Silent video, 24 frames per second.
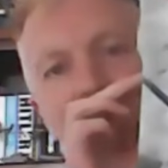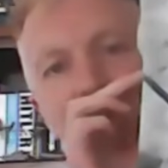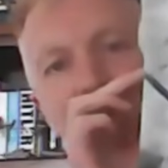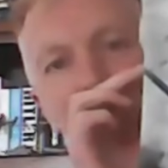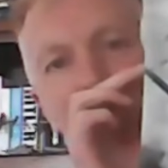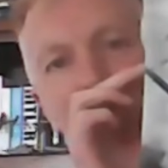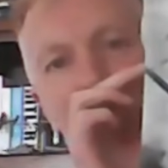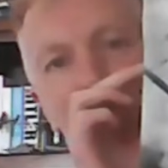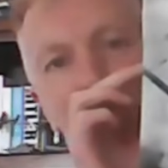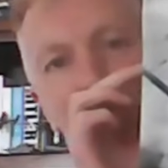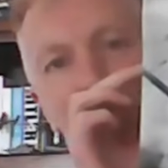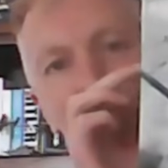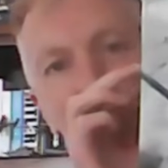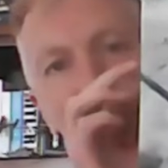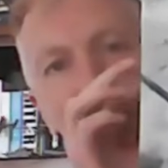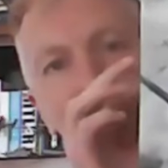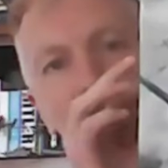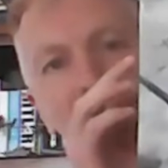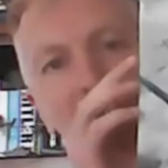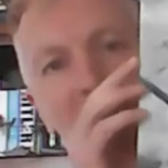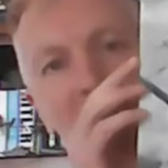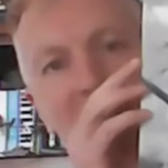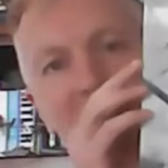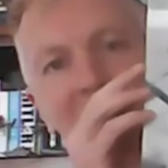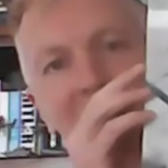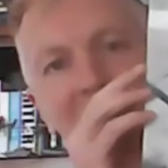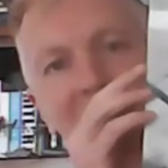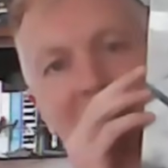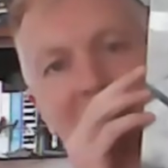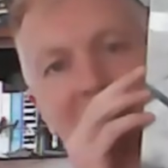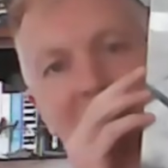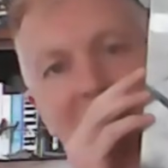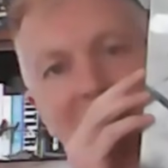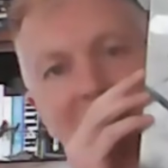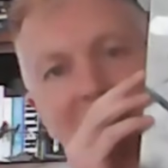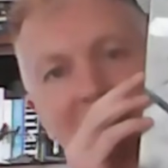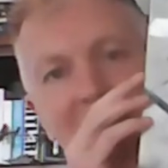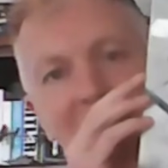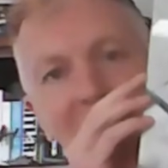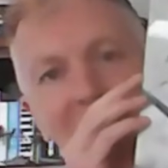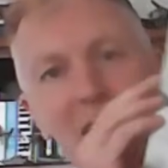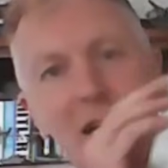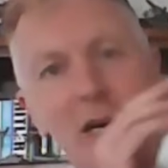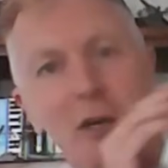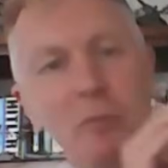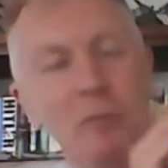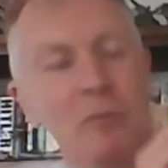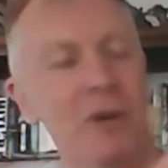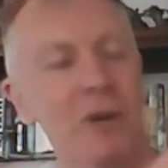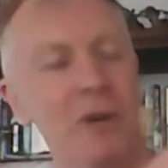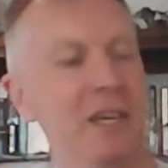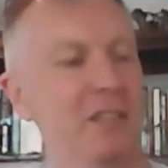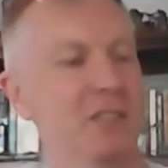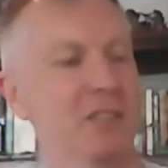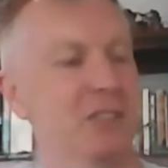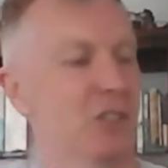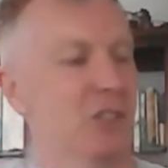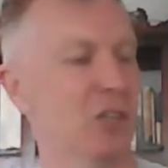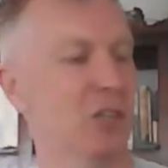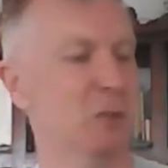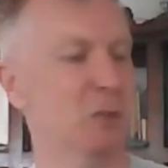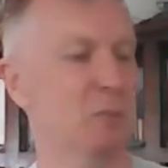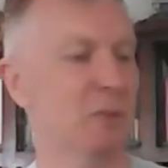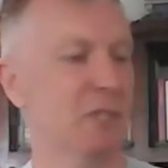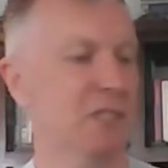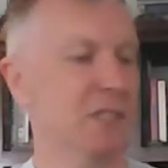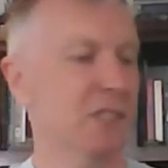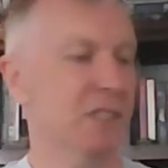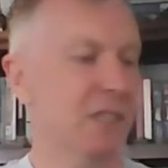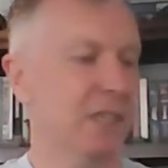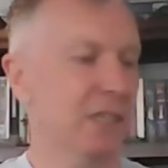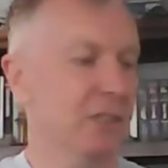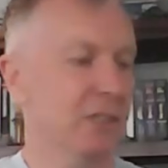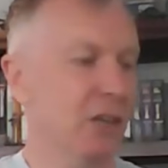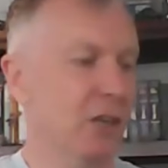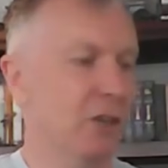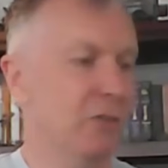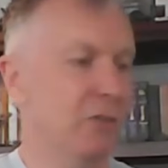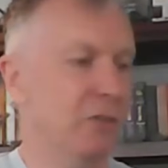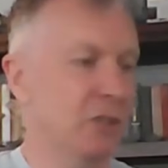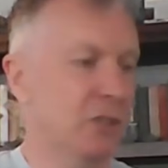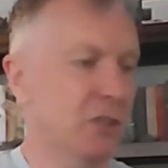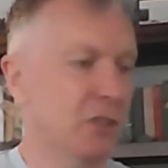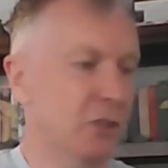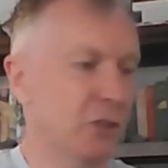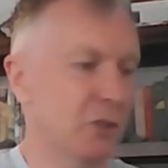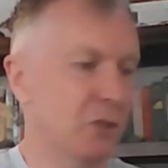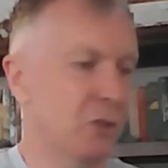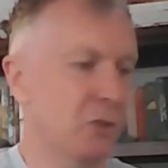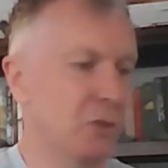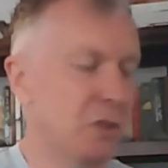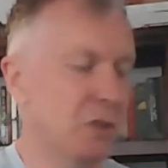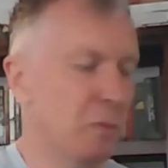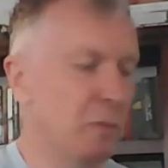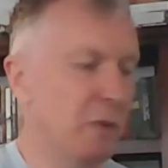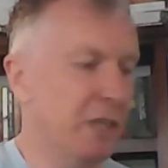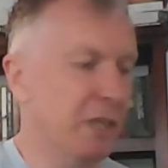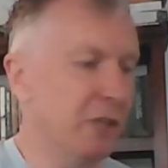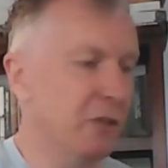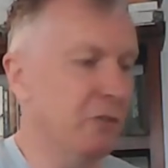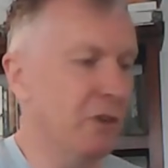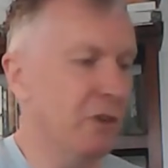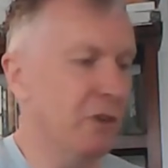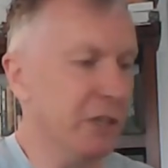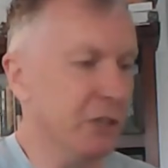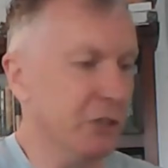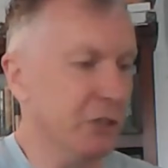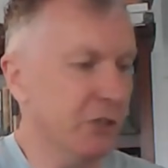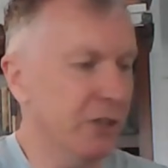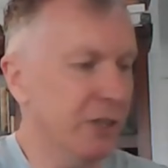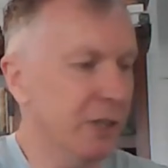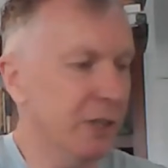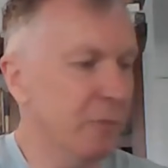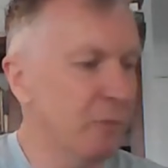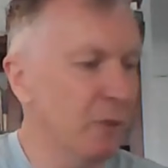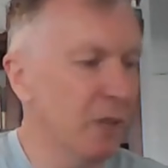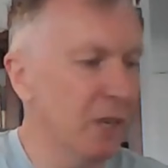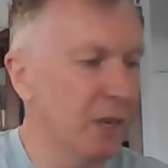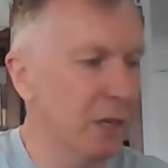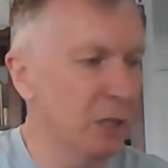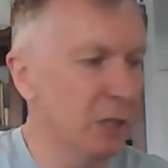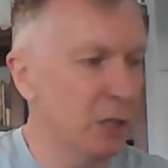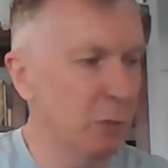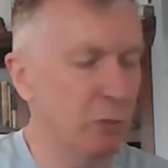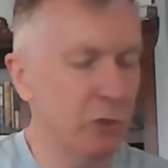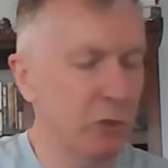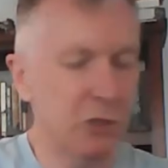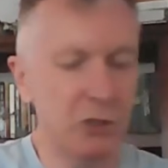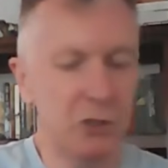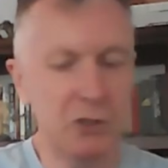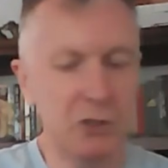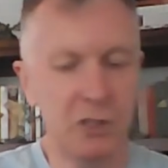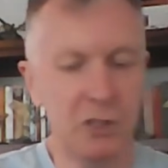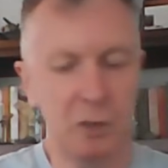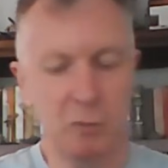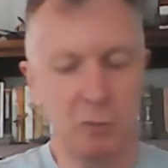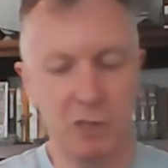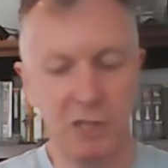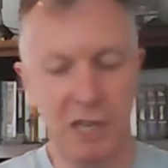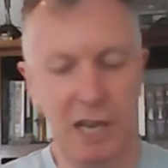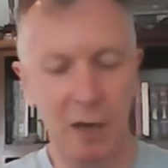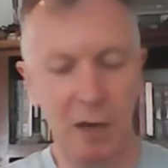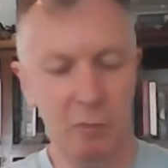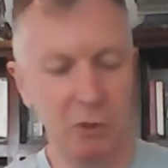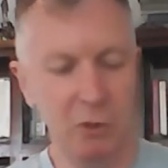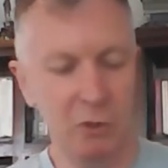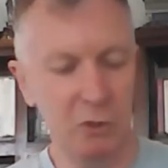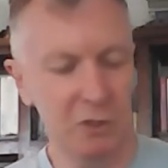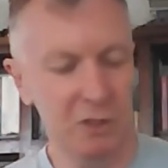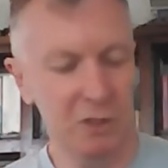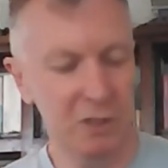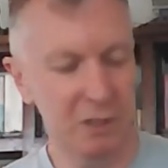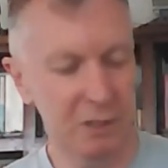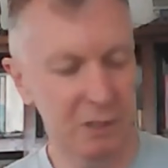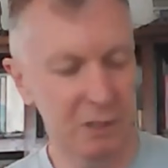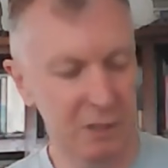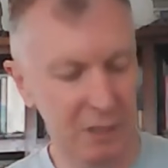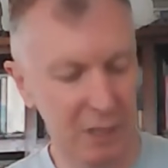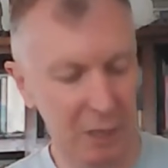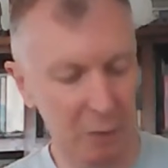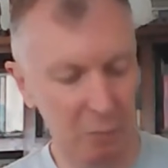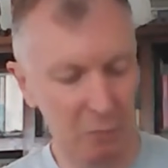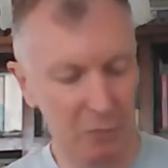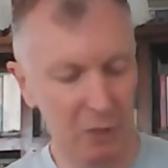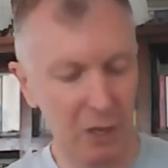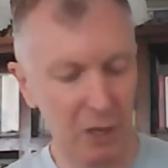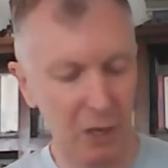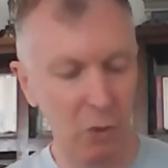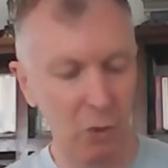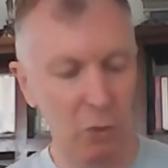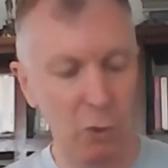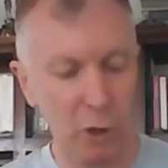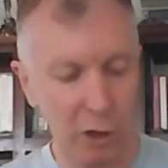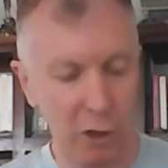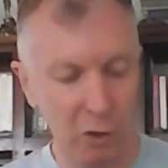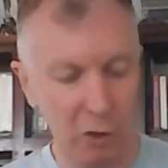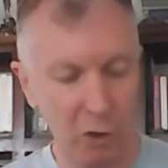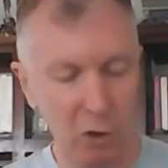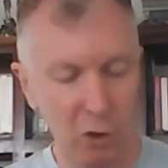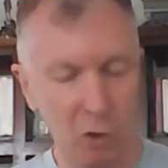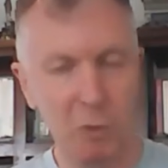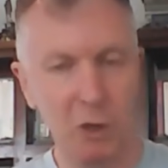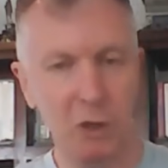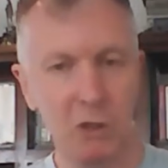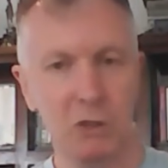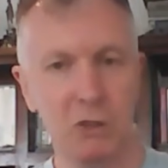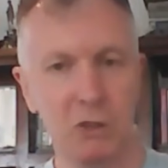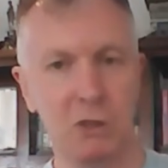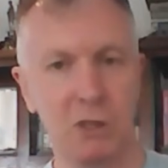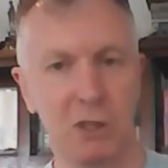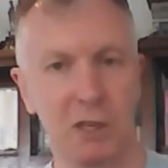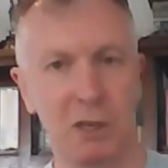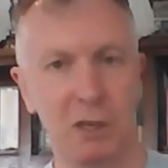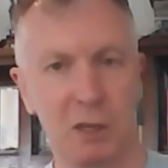this is the box art that has just been sent over to the manufacturer to produce some samples, and we're almost